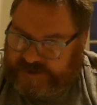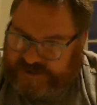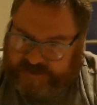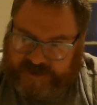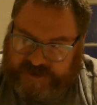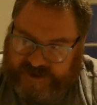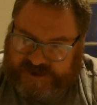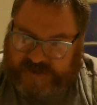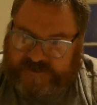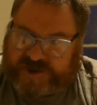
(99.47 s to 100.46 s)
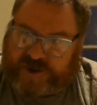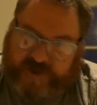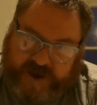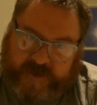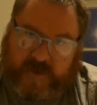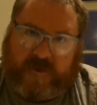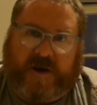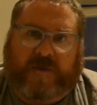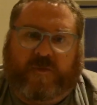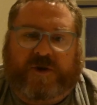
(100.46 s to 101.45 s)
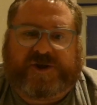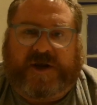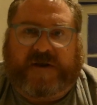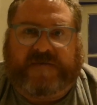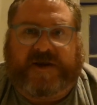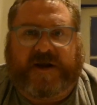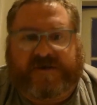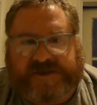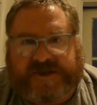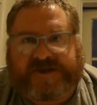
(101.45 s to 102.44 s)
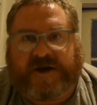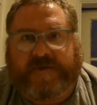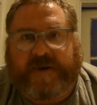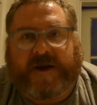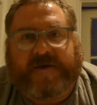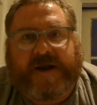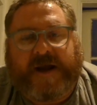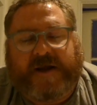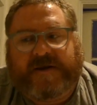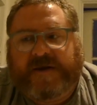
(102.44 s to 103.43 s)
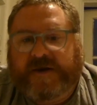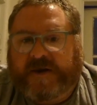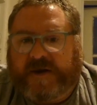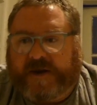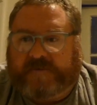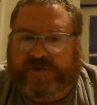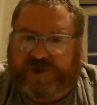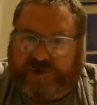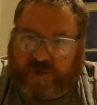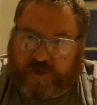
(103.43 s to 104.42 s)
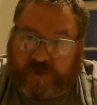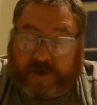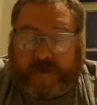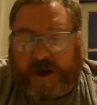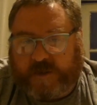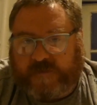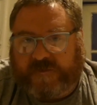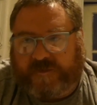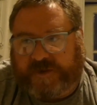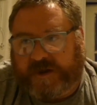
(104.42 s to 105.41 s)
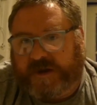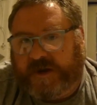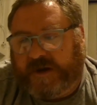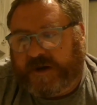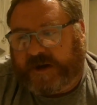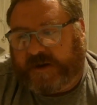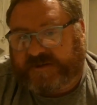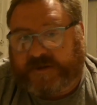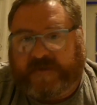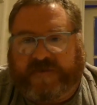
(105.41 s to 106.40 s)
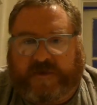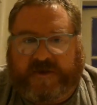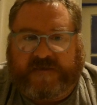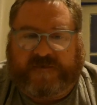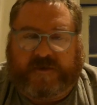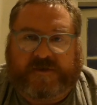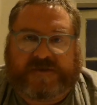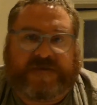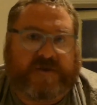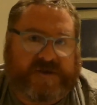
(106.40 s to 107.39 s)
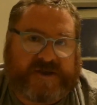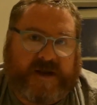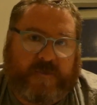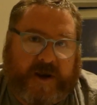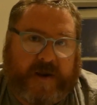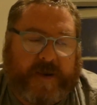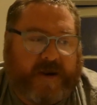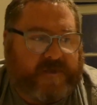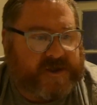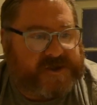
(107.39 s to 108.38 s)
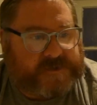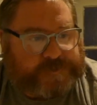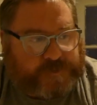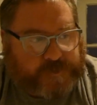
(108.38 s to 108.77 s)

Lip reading: some of the things I'm screaming while I'm watching your videos inside my own head. And I'm sure, or I'm hopeful, that some of your other viewers feel the same way about this.